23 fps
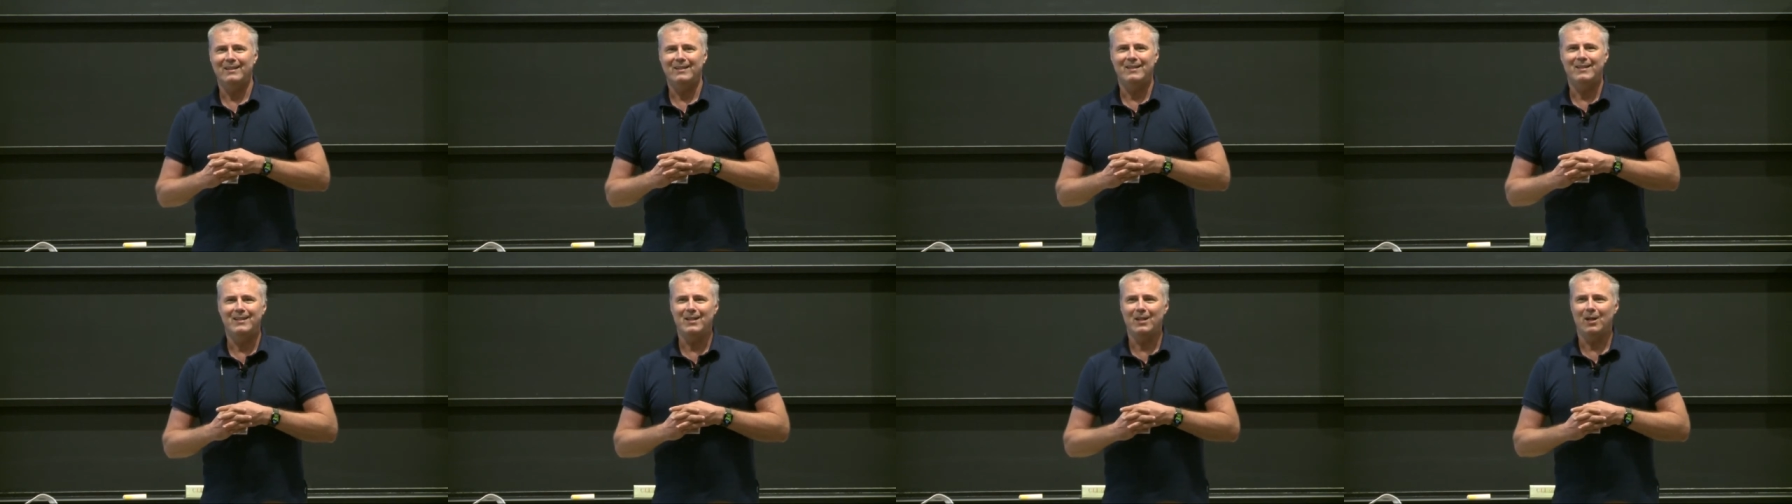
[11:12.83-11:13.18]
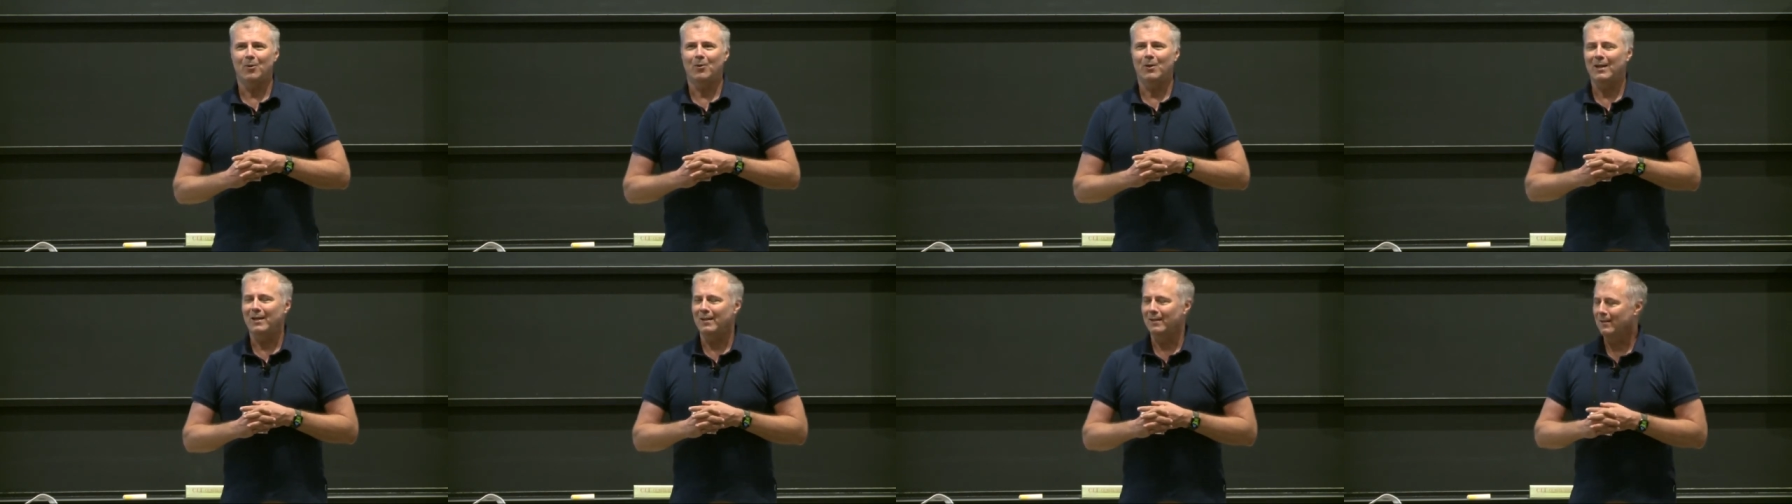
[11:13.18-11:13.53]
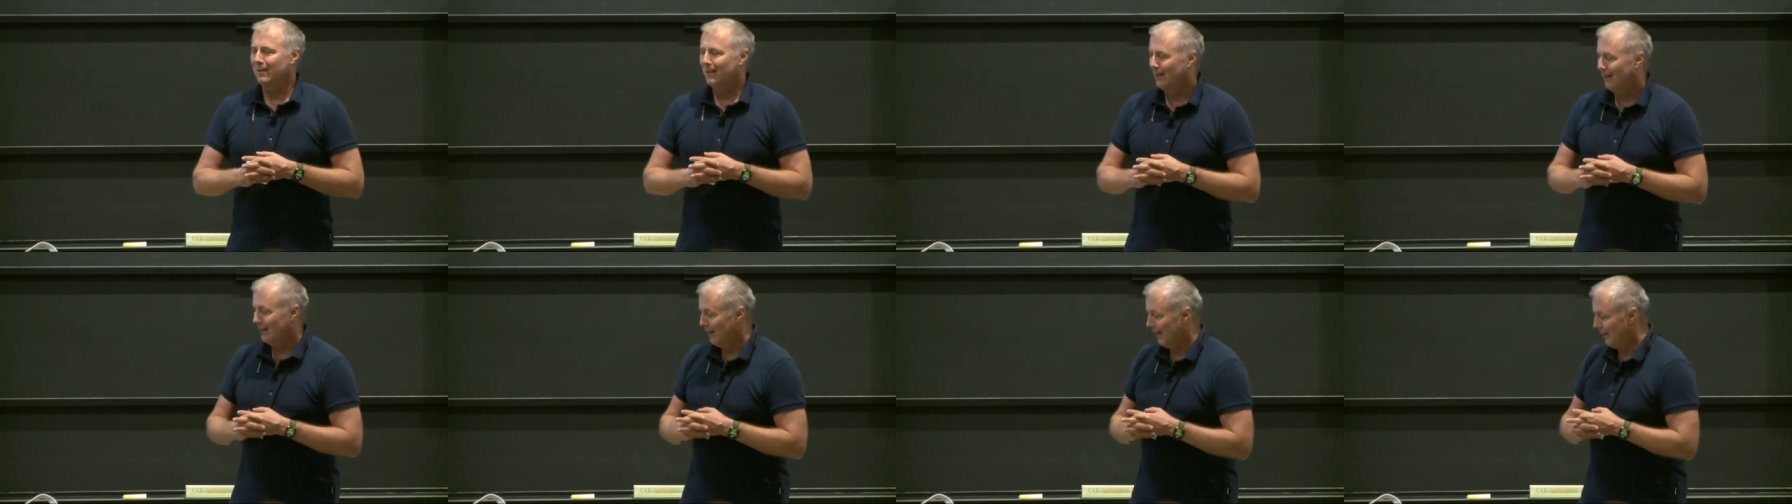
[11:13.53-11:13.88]

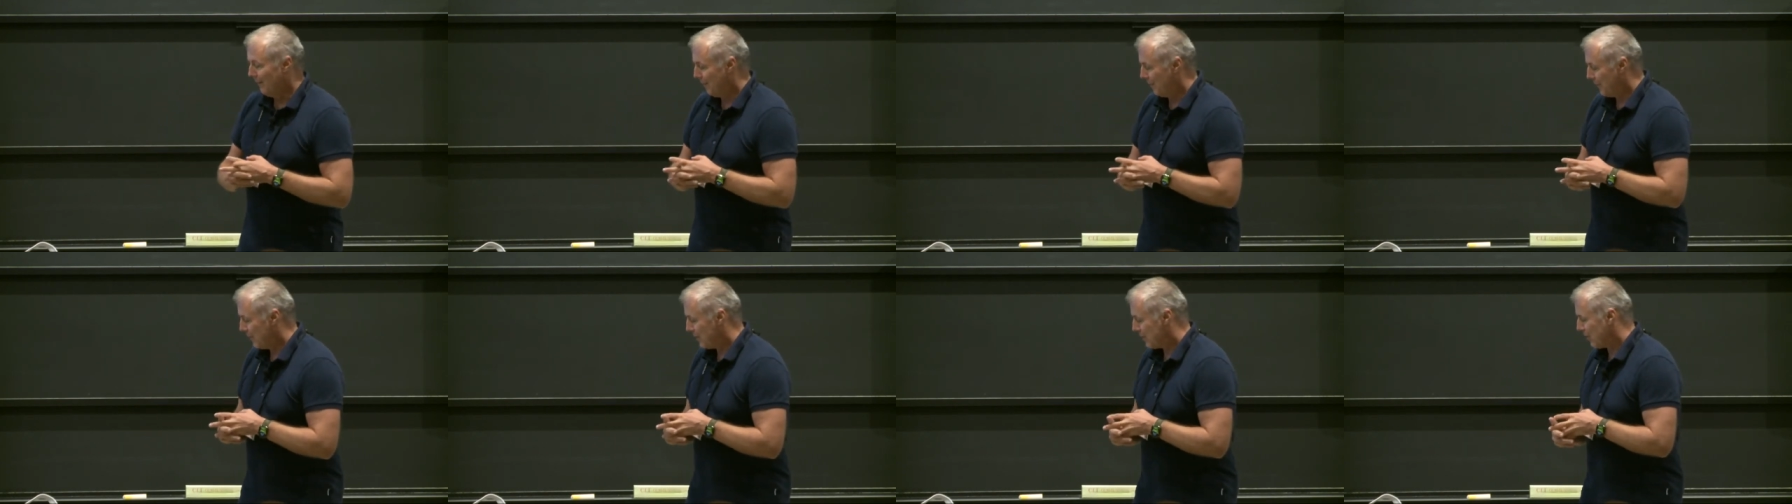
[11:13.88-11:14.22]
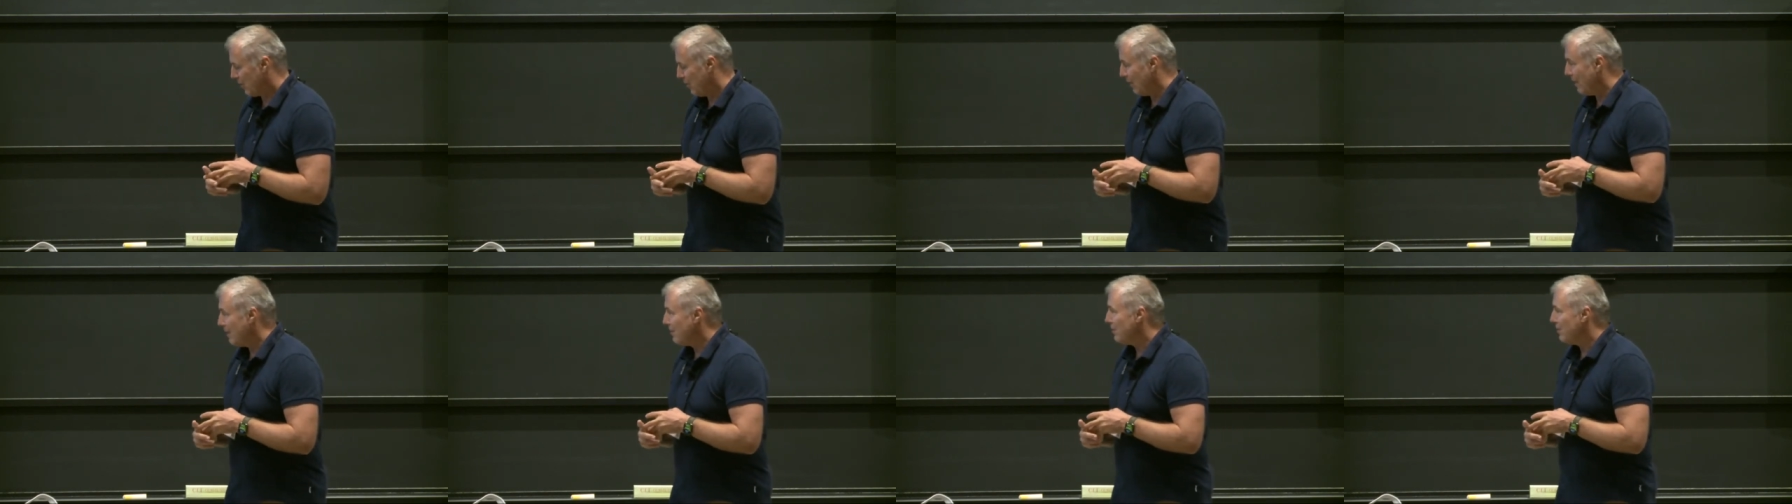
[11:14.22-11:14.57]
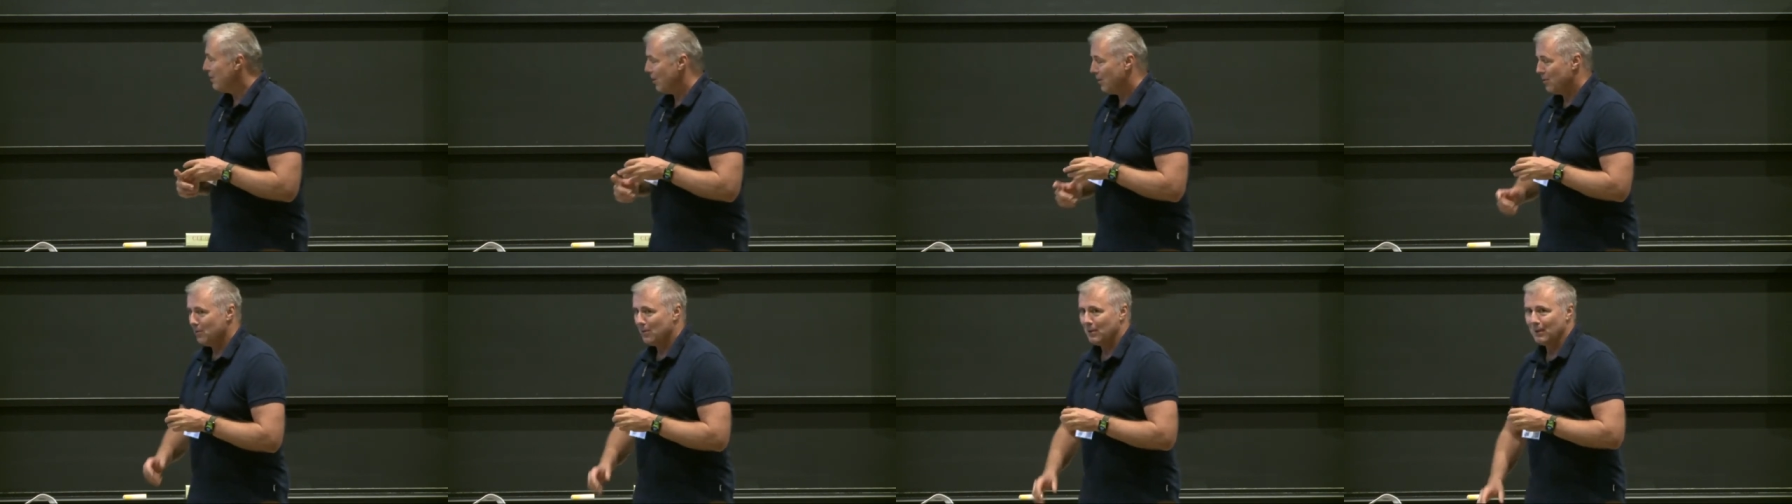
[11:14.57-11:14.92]
DOA? So let's
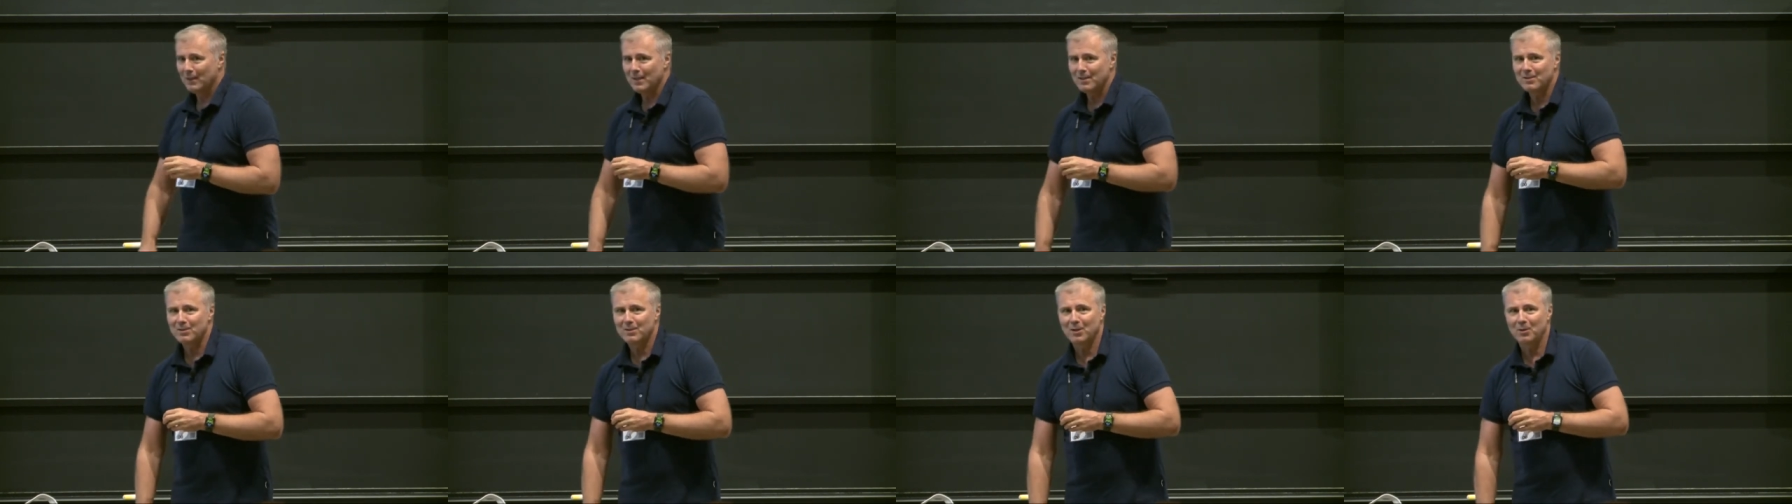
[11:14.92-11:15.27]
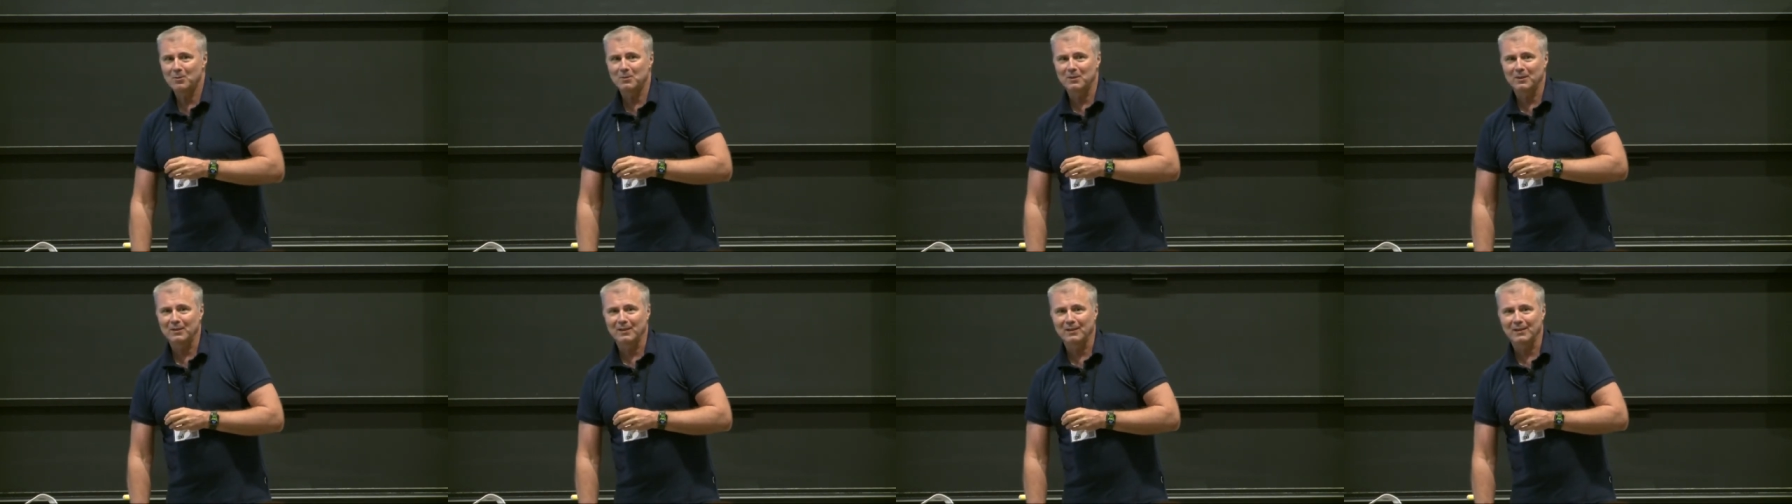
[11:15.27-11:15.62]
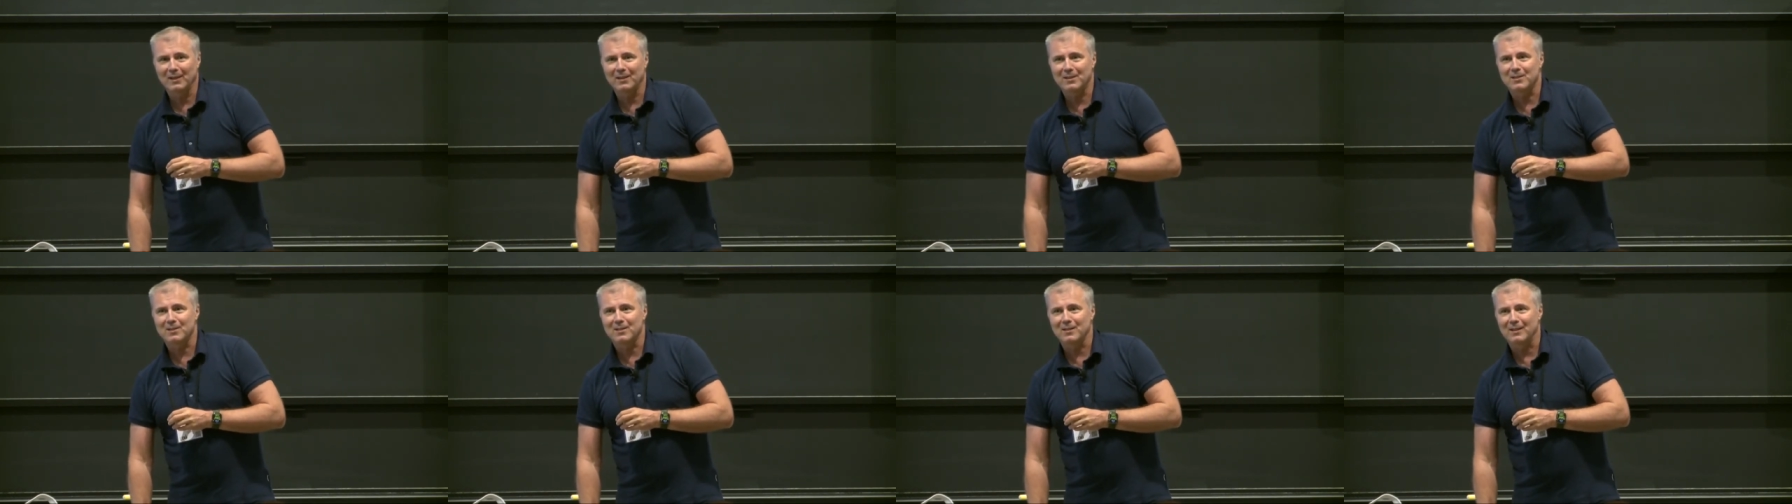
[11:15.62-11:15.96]
go to the
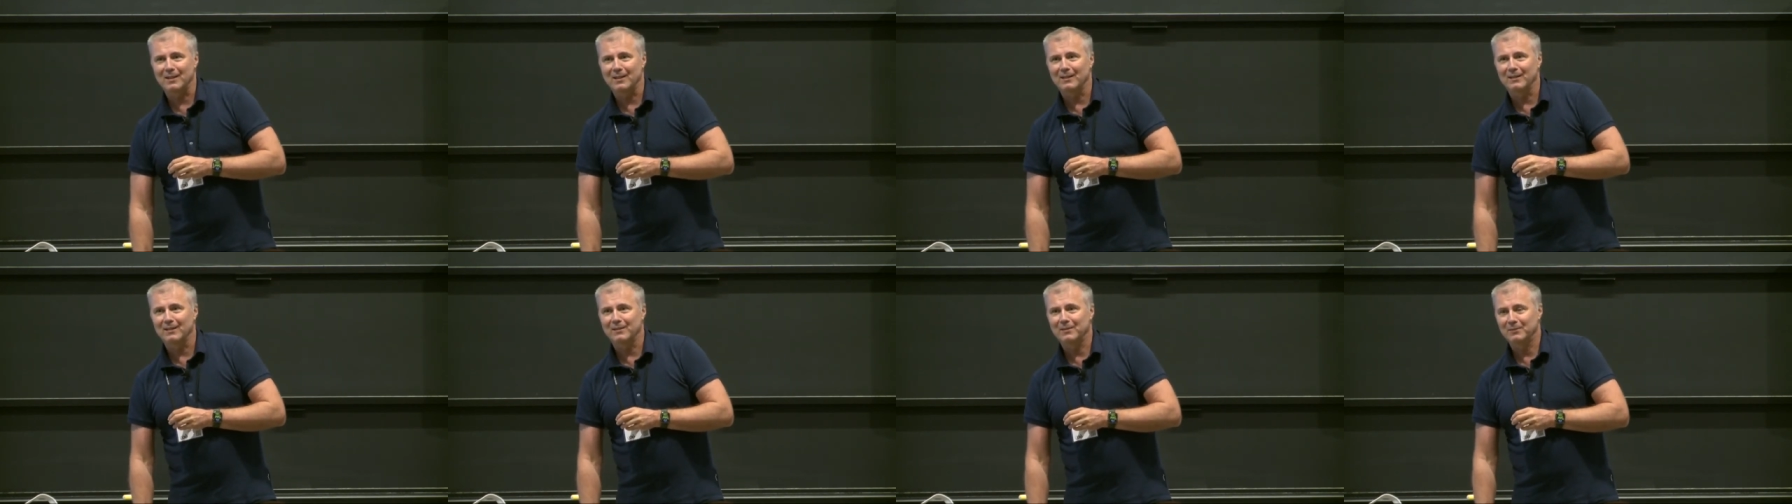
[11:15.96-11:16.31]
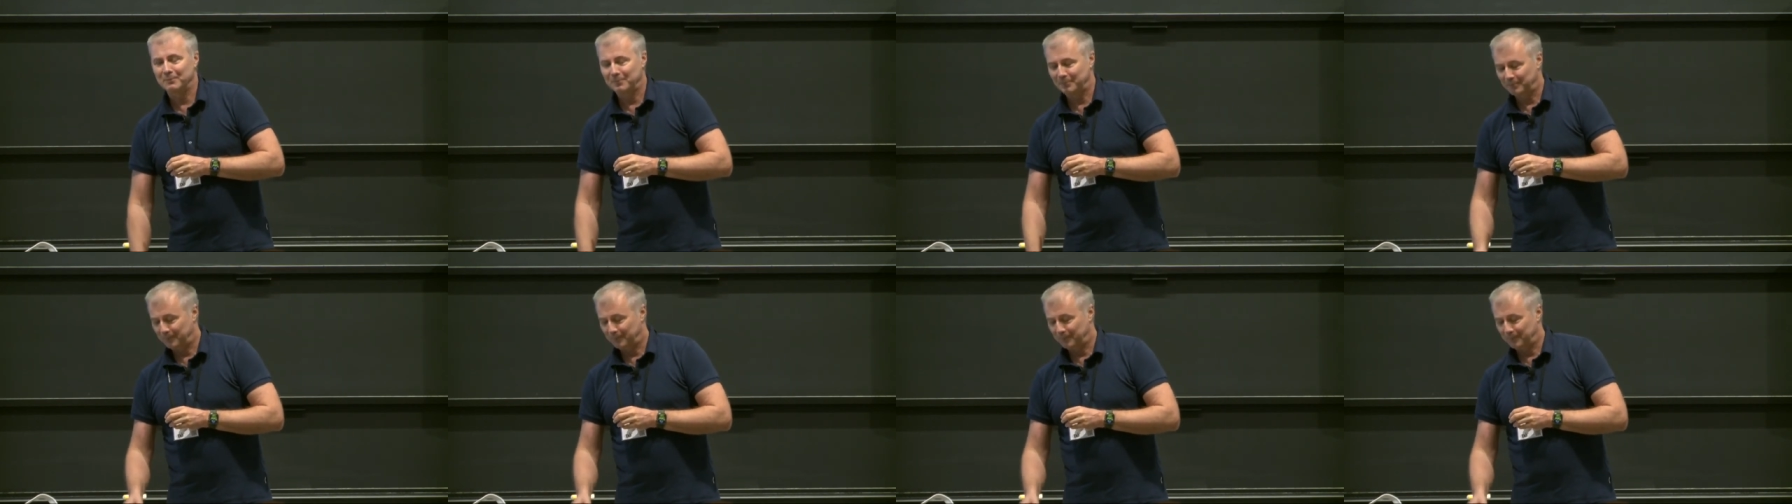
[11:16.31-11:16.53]
next slide.